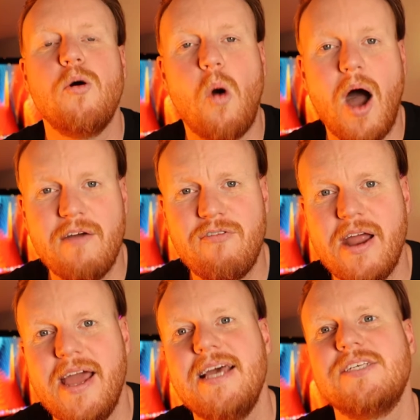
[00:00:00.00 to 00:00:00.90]
But whatever
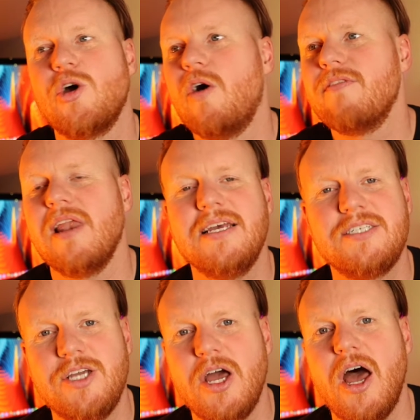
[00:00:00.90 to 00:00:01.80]
it is, over the
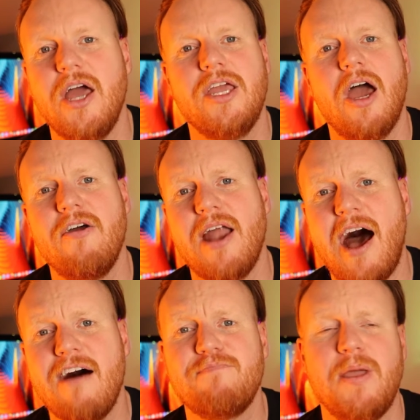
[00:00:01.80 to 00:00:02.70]
last year and a
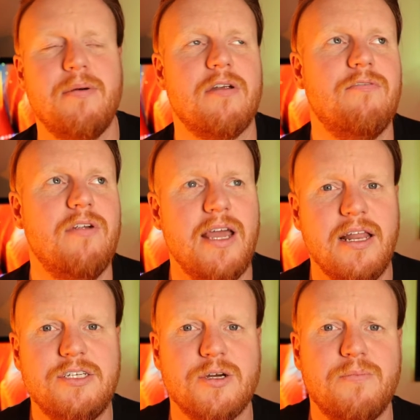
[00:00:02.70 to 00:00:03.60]
half, people are
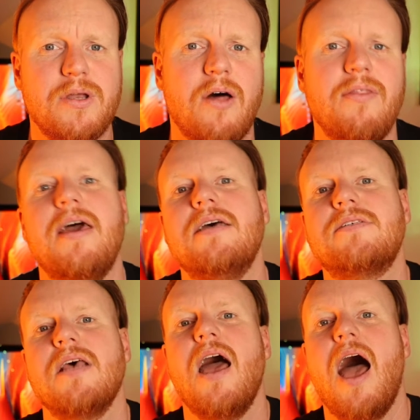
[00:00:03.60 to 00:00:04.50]
really jumping on this.